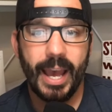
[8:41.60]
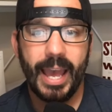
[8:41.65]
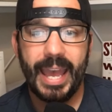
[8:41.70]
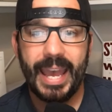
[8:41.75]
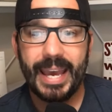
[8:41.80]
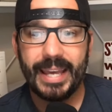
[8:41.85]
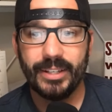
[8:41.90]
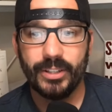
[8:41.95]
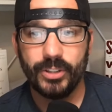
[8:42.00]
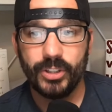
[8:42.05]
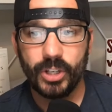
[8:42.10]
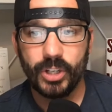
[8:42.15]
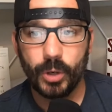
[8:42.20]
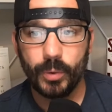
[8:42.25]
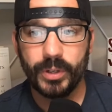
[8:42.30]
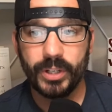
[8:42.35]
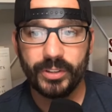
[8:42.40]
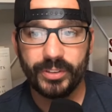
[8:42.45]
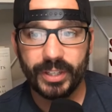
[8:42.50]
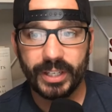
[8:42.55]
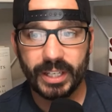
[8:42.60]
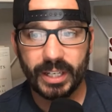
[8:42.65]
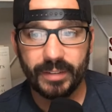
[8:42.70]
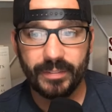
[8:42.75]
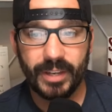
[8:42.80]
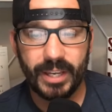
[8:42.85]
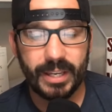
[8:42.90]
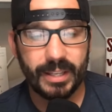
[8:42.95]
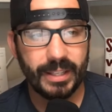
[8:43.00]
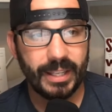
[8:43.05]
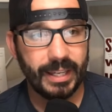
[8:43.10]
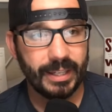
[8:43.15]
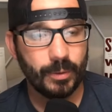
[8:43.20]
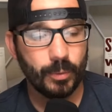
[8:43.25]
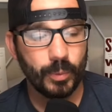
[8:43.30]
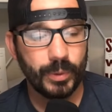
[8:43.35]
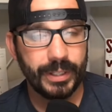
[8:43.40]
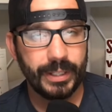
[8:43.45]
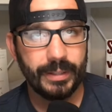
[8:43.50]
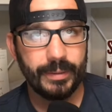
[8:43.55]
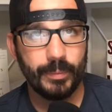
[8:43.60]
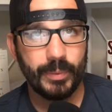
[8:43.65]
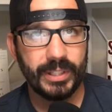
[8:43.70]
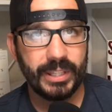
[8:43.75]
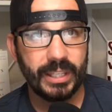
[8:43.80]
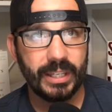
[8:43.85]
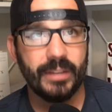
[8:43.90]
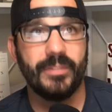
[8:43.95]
And, when you're thinking of it, like we think